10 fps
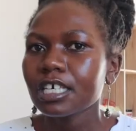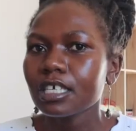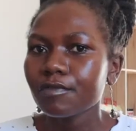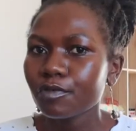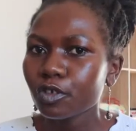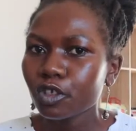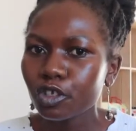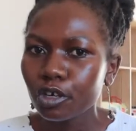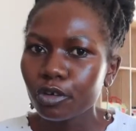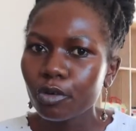If you
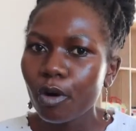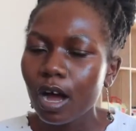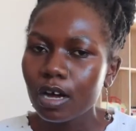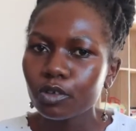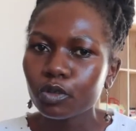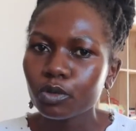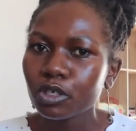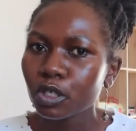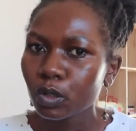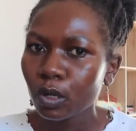don't know how to
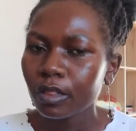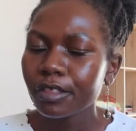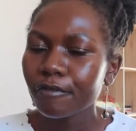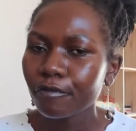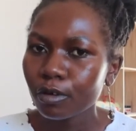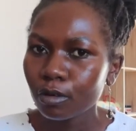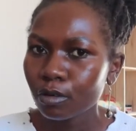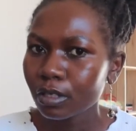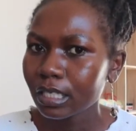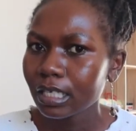install the faux
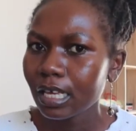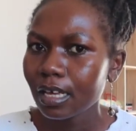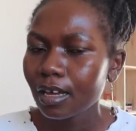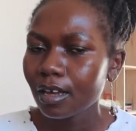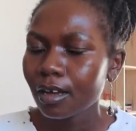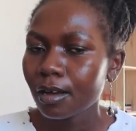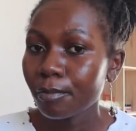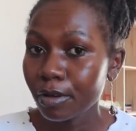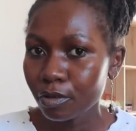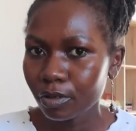locks
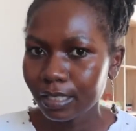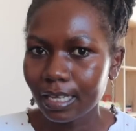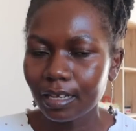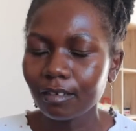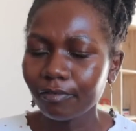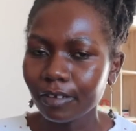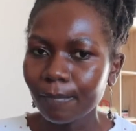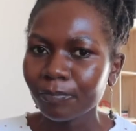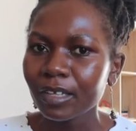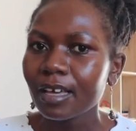by yourself,
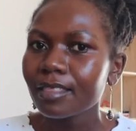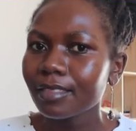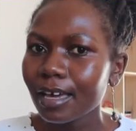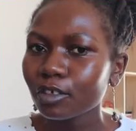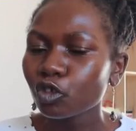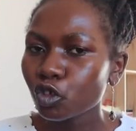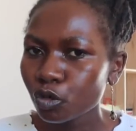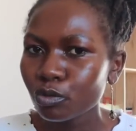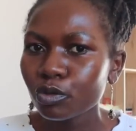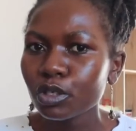then
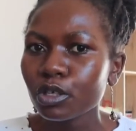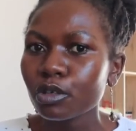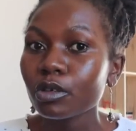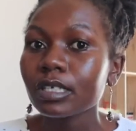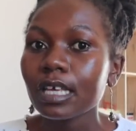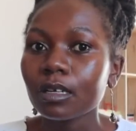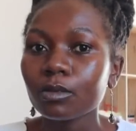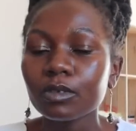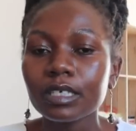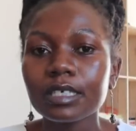choose your
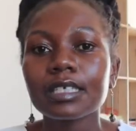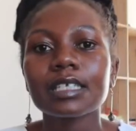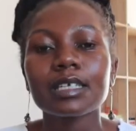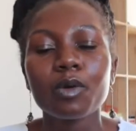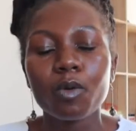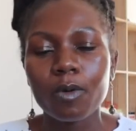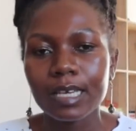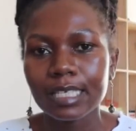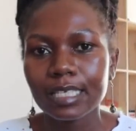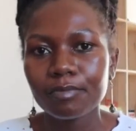salonist
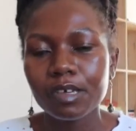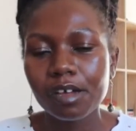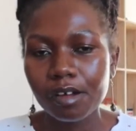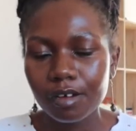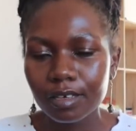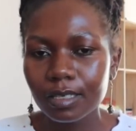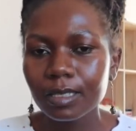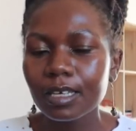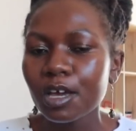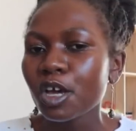wisely,
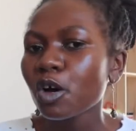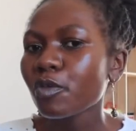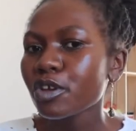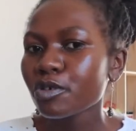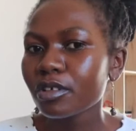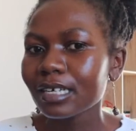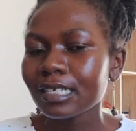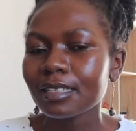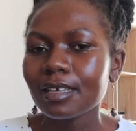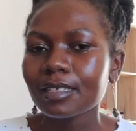because we know
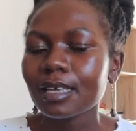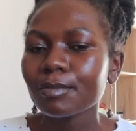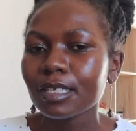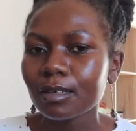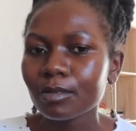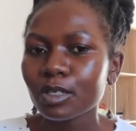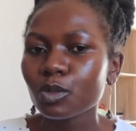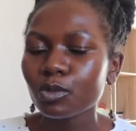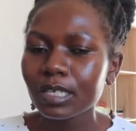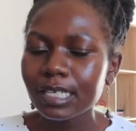that there are some
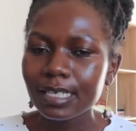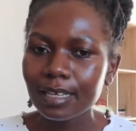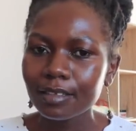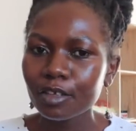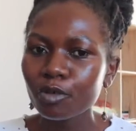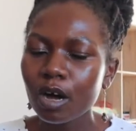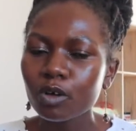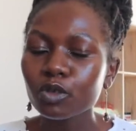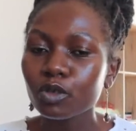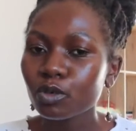salonists who will say that they know
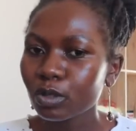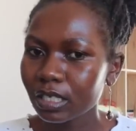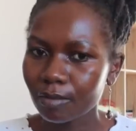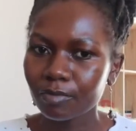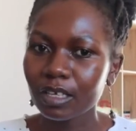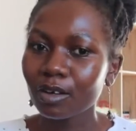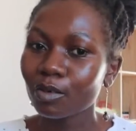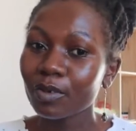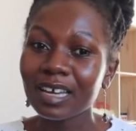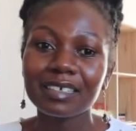how to do
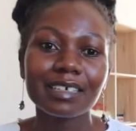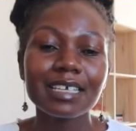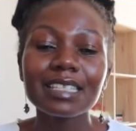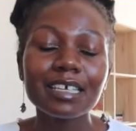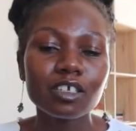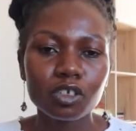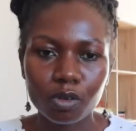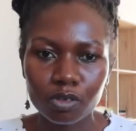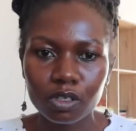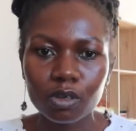something, whereas they
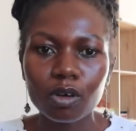don't.